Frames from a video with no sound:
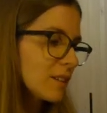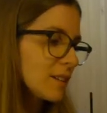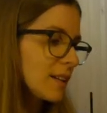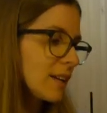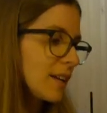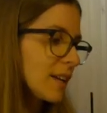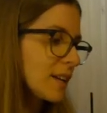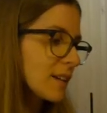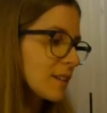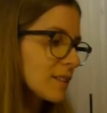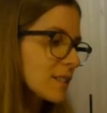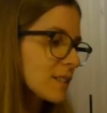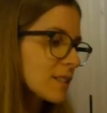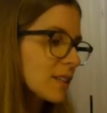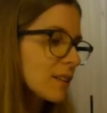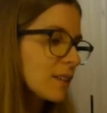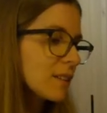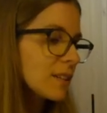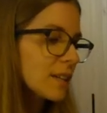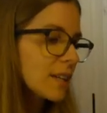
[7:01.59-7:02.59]
they can
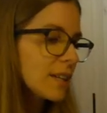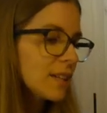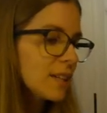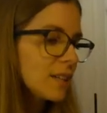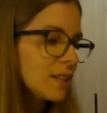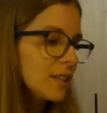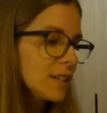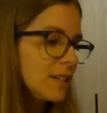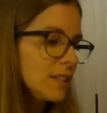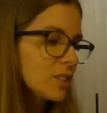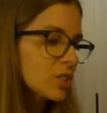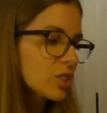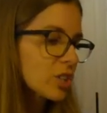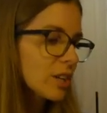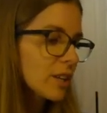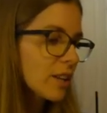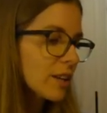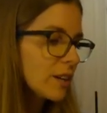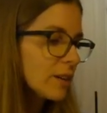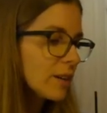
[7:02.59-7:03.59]
still hear each
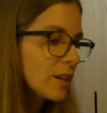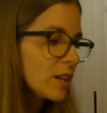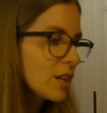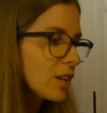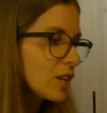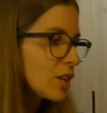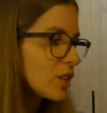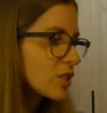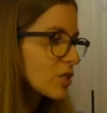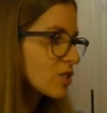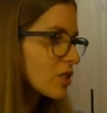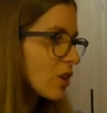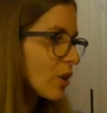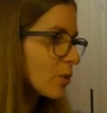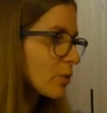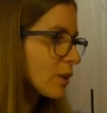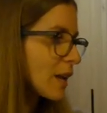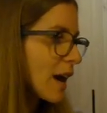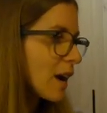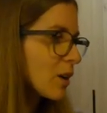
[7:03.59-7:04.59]
other.
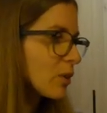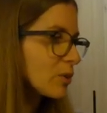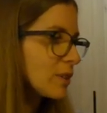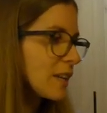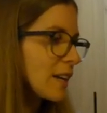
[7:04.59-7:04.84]
So now